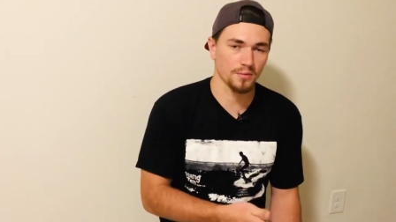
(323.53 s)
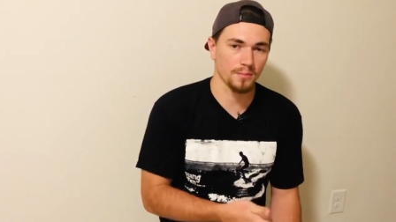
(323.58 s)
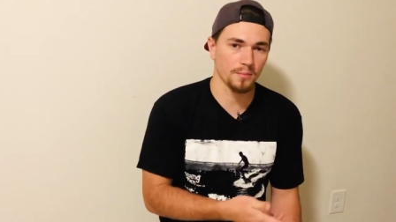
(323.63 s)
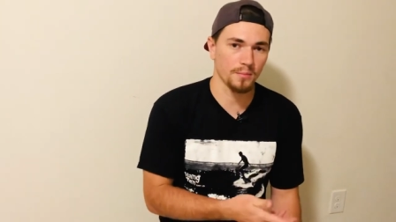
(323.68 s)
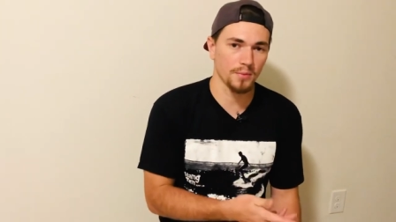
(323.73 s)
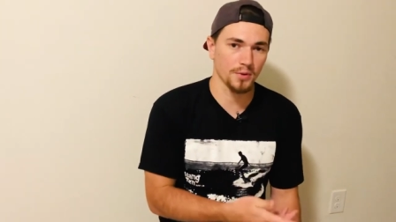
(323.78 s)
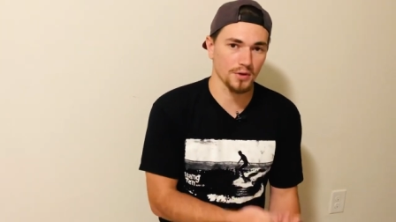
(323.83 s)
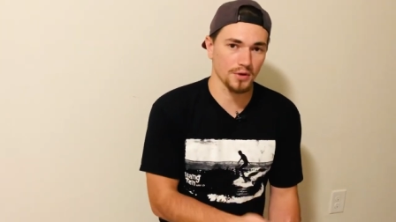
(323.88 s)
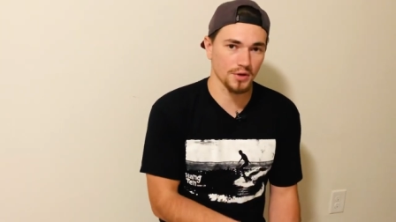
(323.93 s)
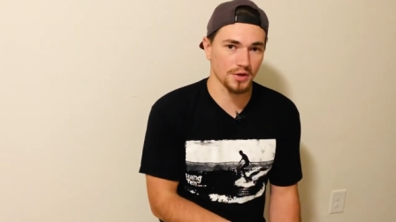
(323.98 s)

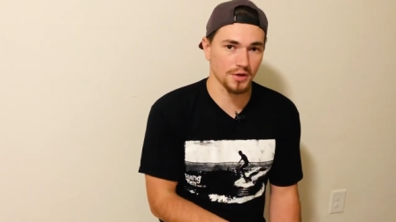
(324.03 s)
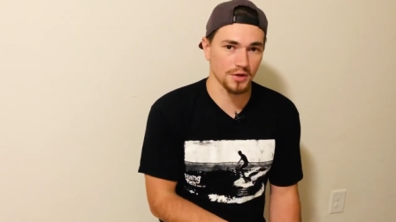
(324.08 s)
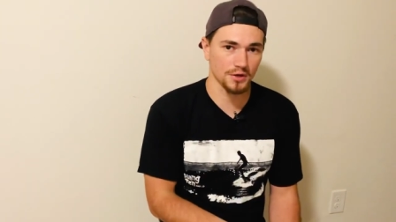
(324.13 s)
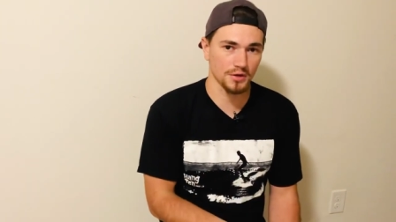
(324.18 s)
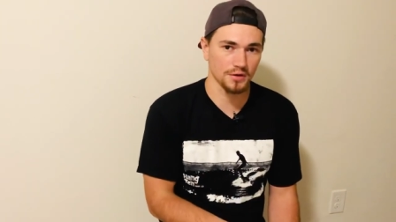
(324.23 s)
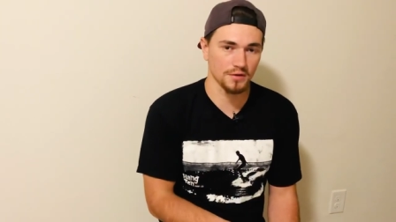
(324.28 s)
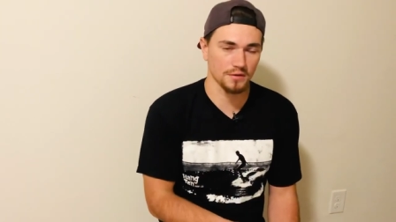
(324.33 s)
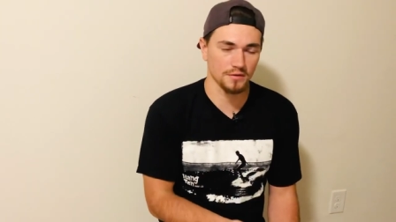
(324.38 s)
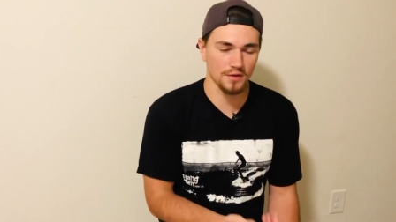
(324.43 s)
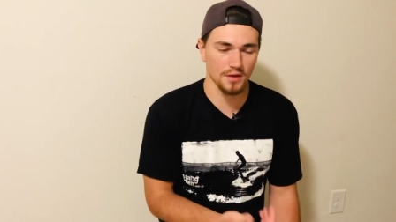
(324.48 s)
book
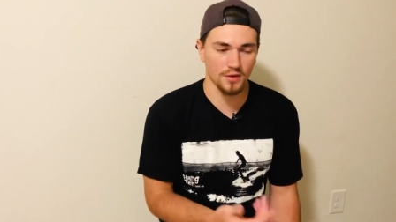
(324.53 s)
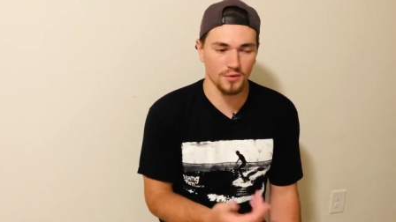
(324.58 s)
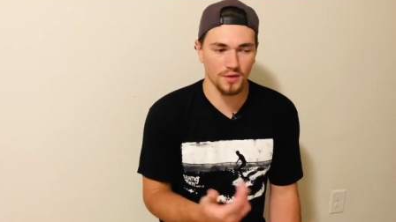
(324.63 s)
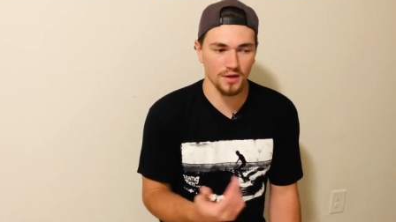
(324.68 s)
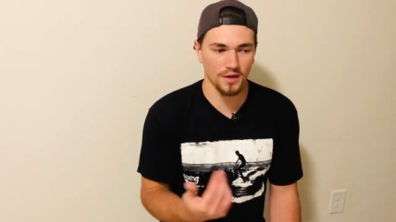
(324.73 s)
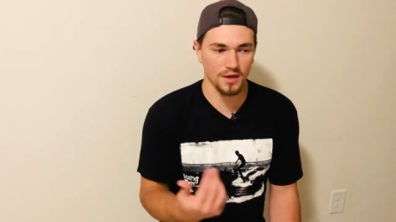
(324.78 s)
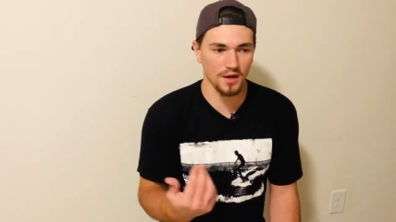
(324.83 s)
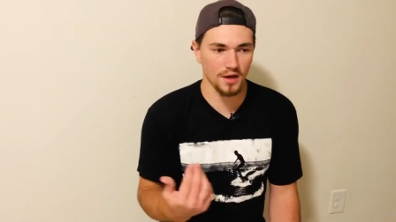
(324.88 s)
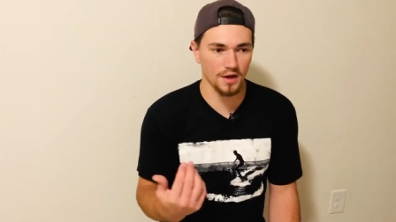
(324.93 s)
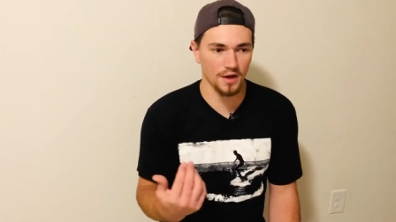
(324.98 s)
that we
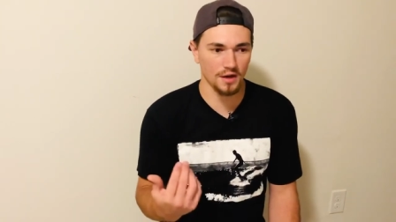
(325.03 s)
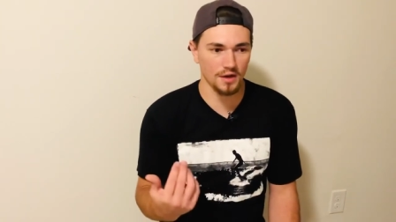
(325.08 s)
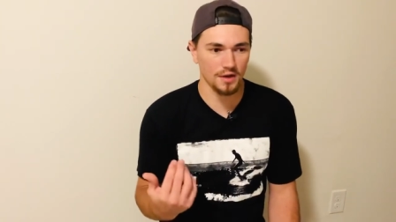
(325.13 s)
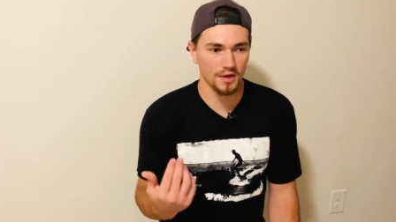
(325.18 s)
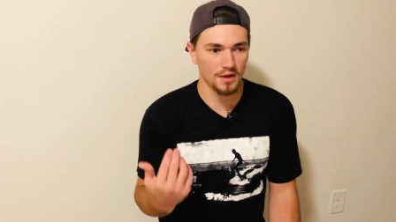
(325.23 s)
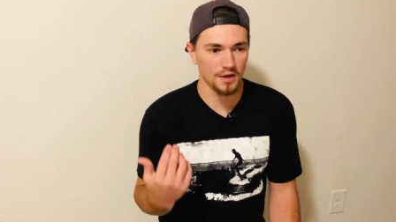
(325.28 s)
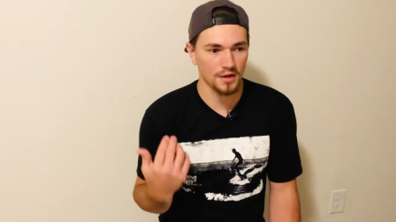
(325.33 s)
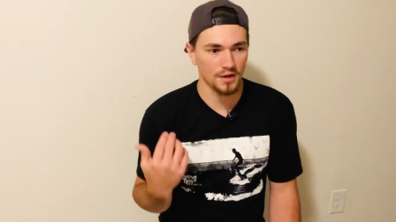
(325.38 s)
got,